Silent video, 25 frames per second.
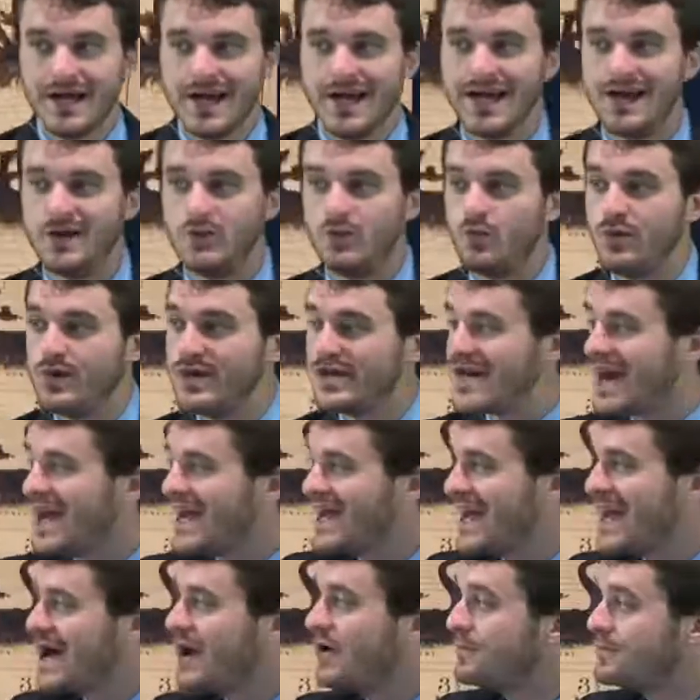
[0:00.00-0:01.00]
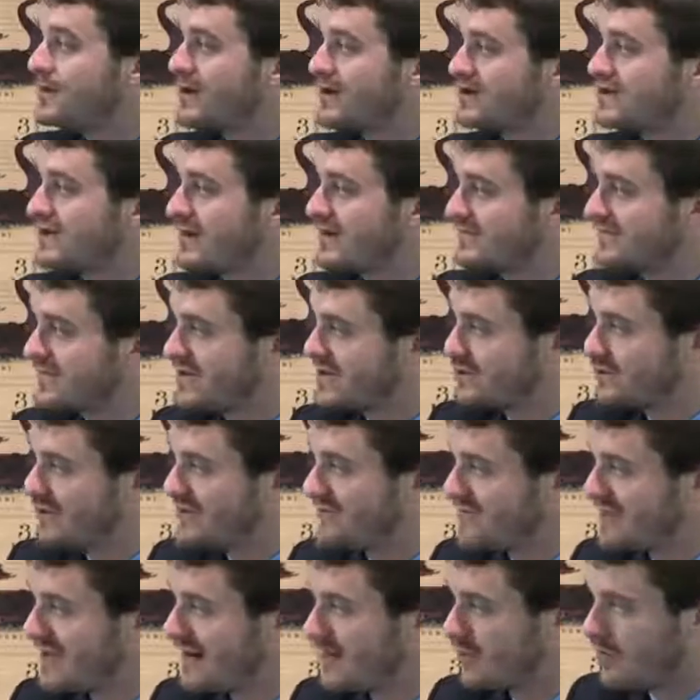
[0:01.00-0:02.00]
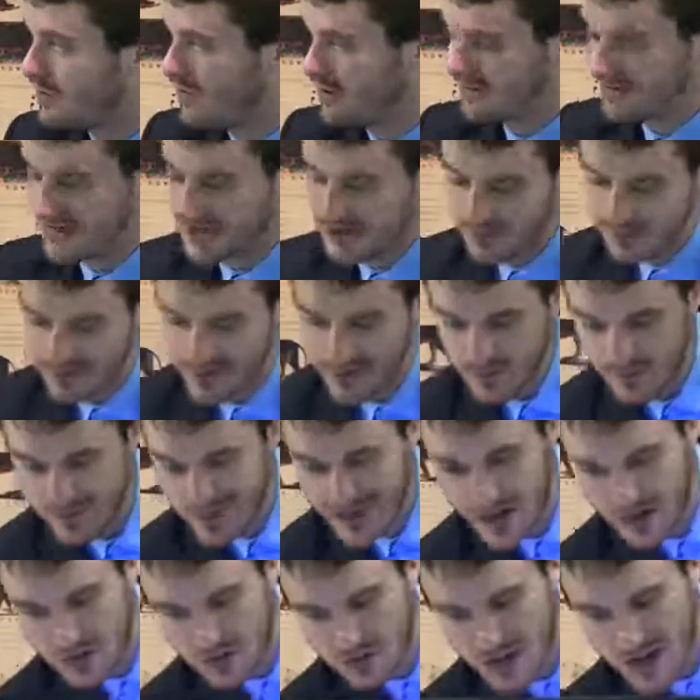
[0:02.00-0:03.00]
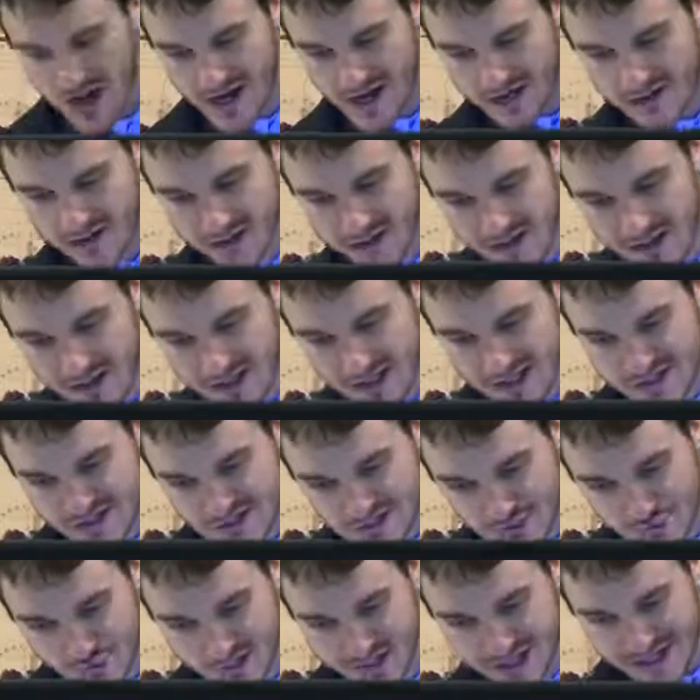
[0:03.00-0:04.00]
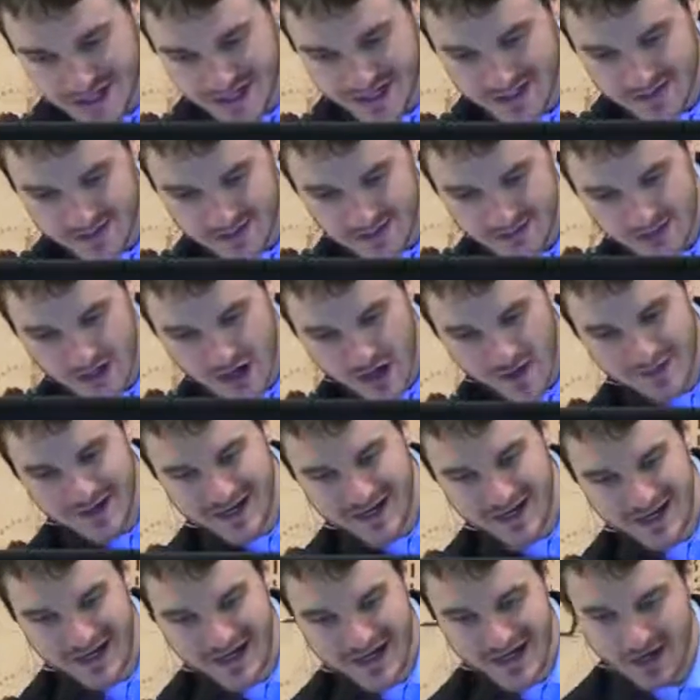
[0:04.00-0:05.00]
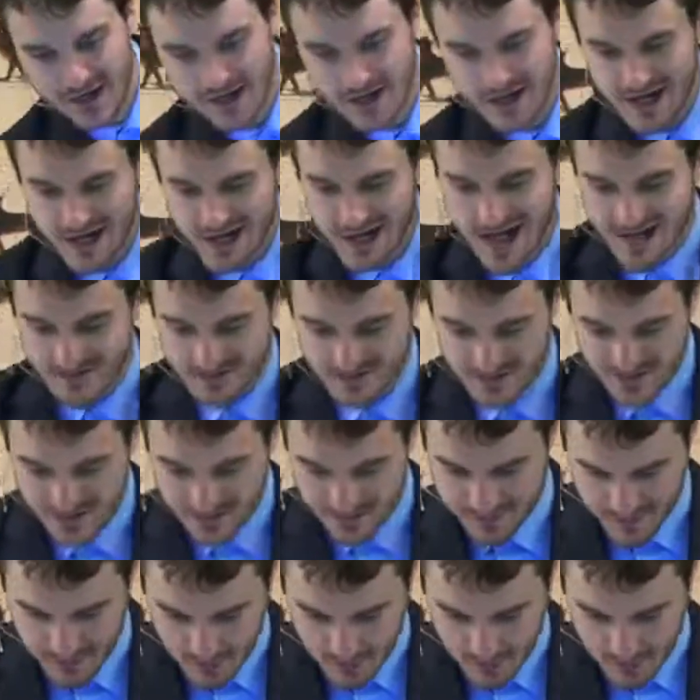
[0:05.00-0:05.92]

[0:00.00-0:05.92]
And we kind of helped ourselves because we've dealt a little bit with our line. And so we can come into here and have a little